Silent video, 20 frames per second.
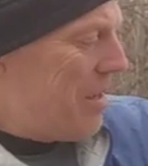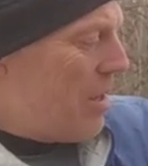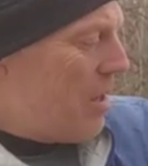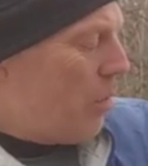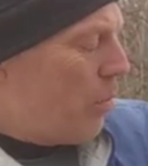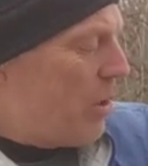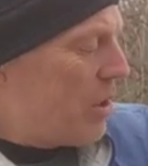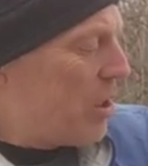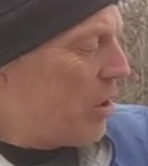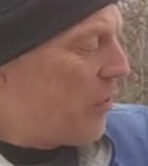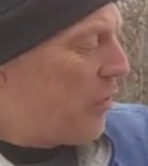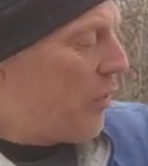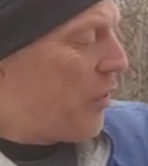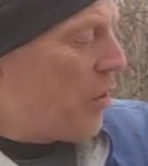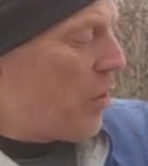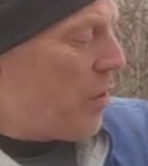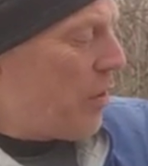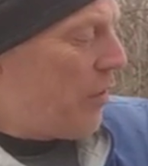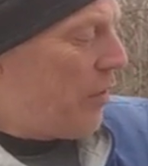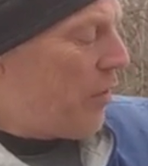which is
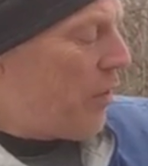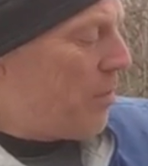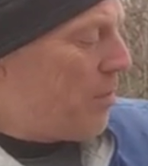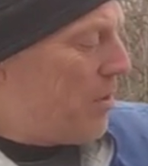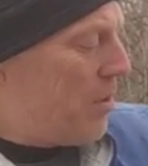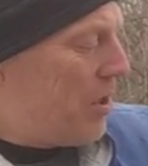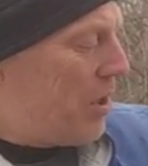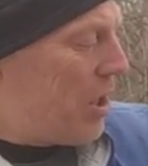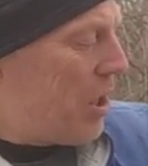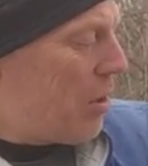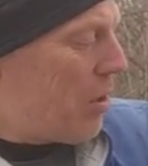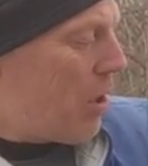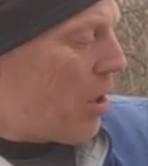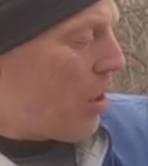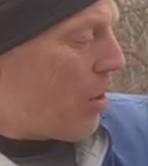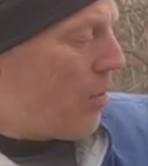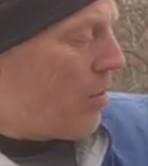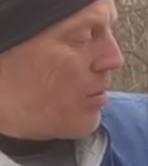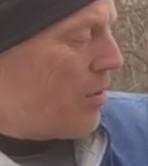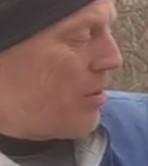further from
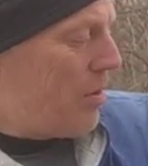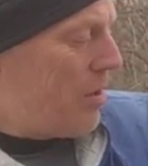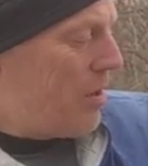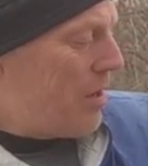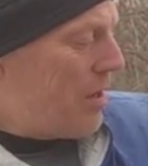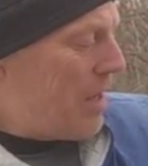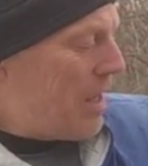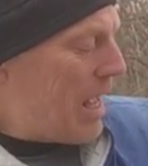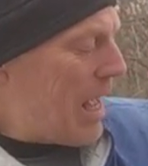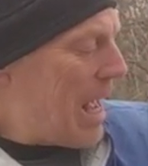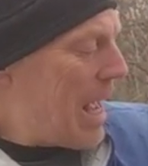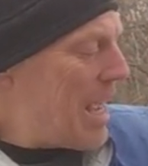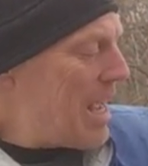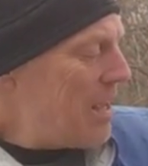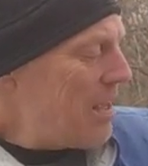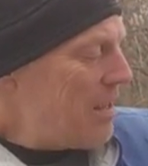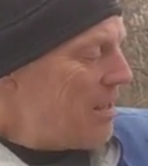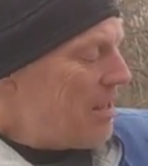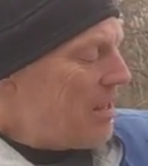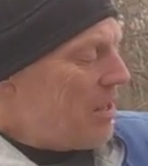0.
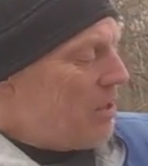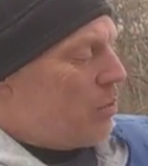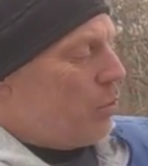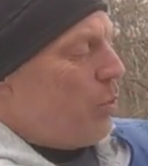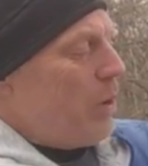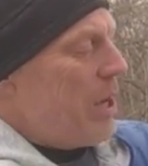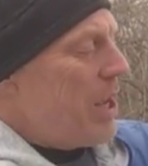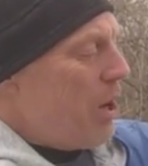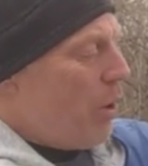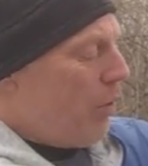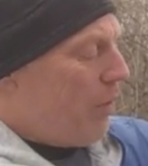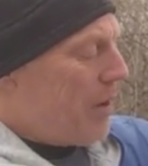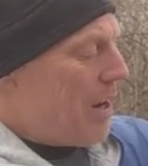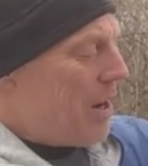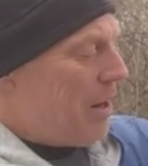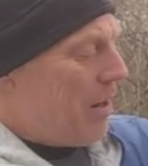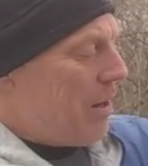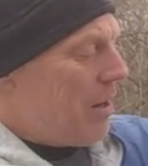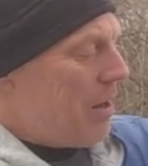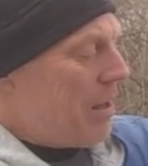8 is way
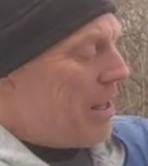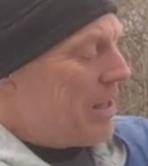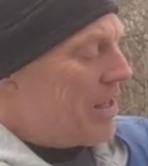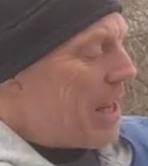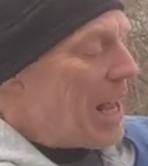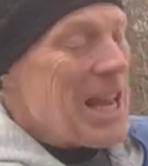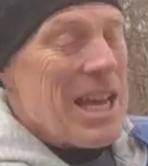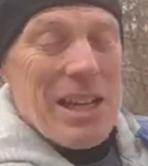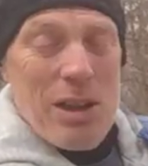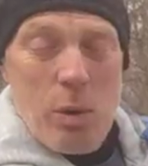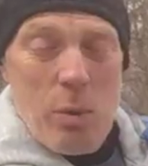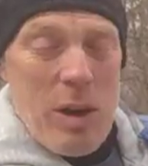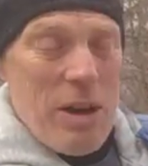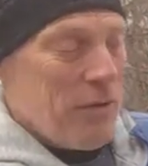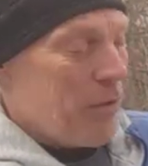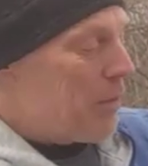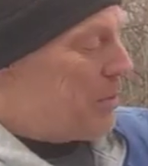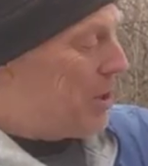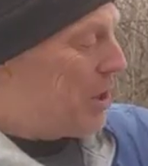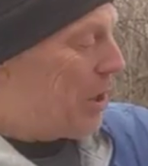over, it's 8 away
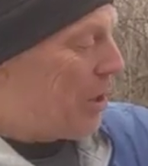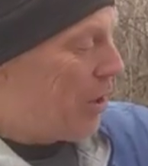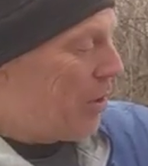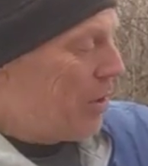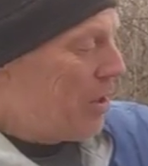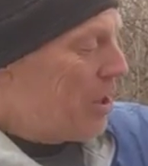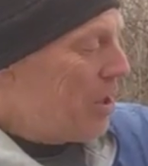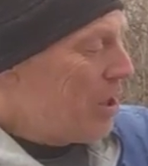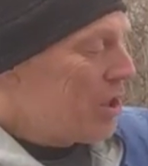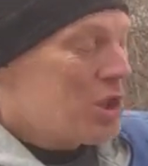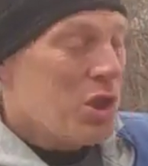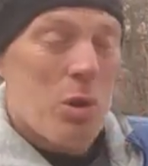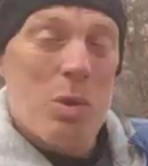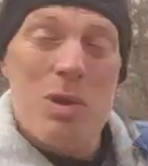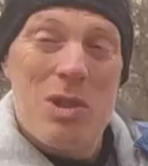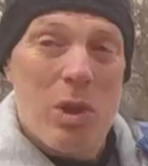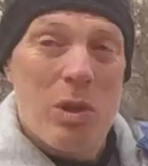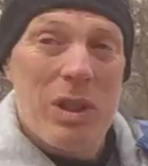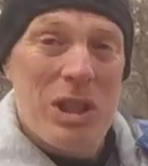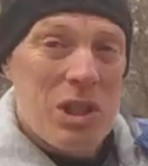from 0. 2
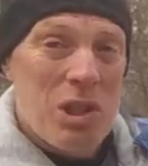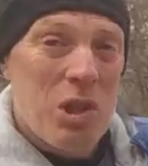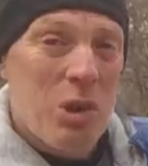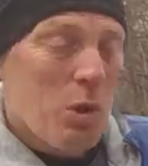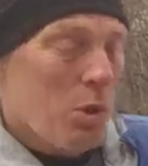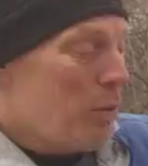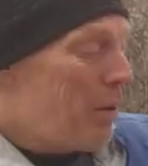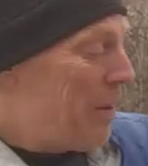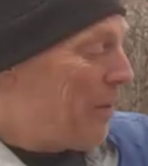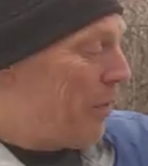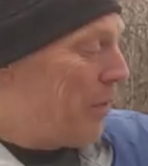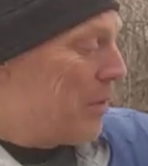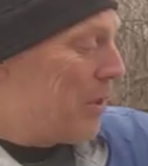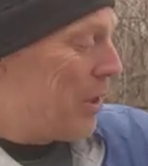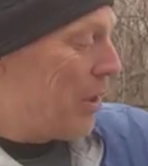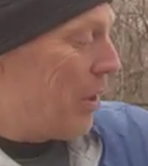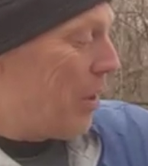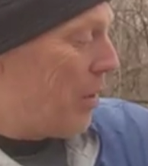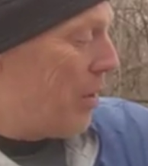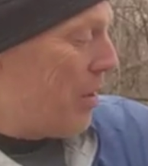is only 2 away from
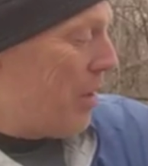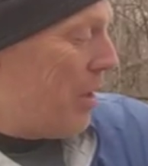0.